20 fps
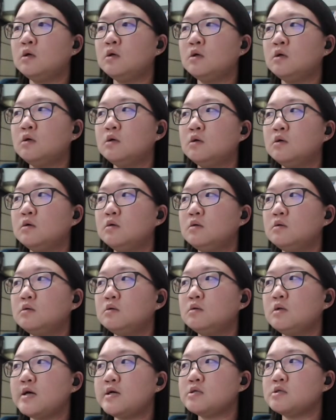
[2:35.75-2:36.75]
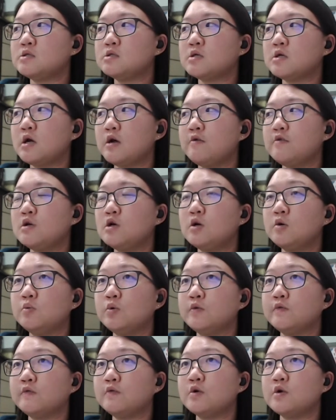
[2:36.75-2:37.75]
Let's carry on with
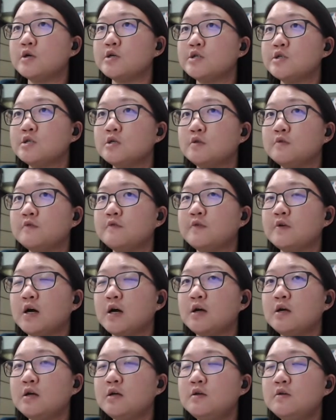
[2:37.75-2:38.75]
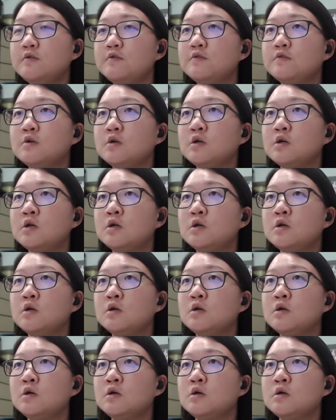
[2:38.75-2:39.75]
question 5. Which of the
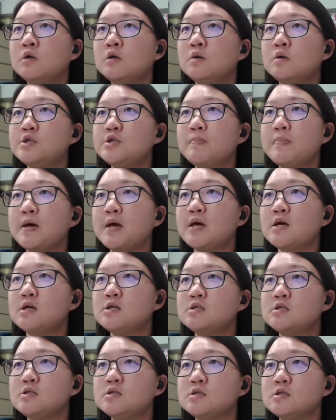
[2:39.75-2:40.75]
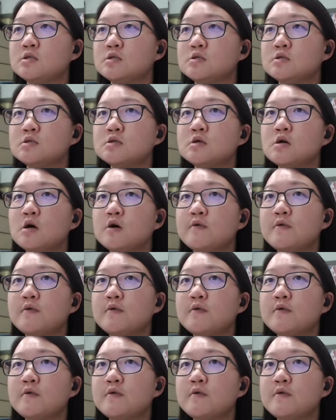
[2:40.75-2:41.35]
following pairs is correct?